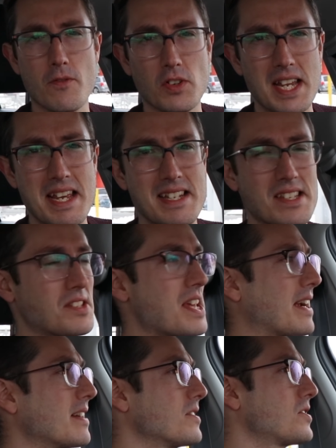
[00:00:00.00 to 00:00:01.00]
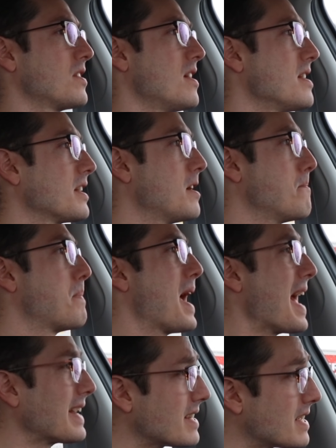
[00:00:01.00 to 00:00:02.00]
over 8 seconds.
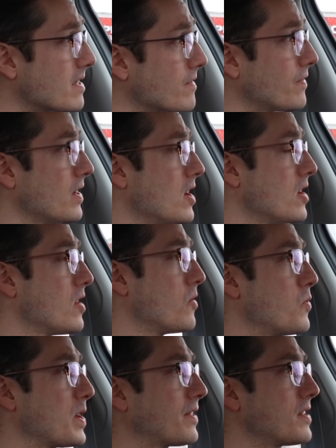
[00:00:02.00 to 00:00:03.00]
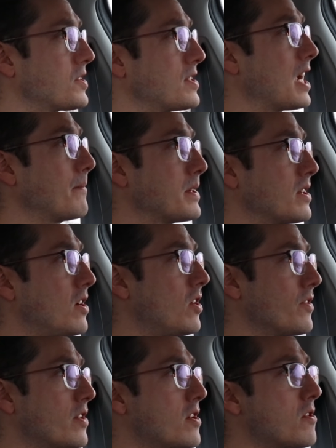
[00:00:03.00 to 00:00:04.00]
Competitive with the segment,
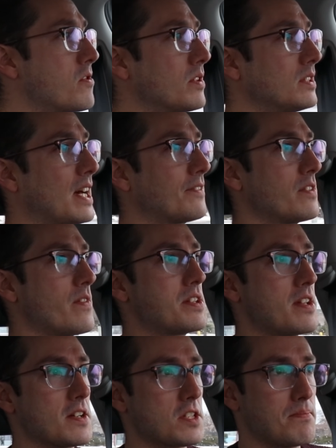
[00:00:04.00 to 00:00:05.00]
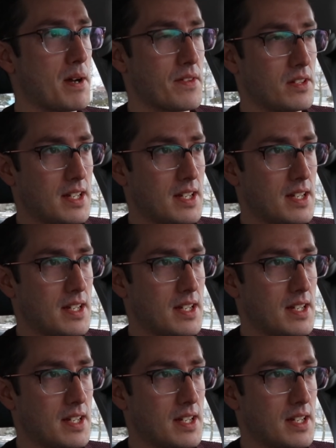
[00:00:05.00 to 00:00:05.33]
although left in the dust by the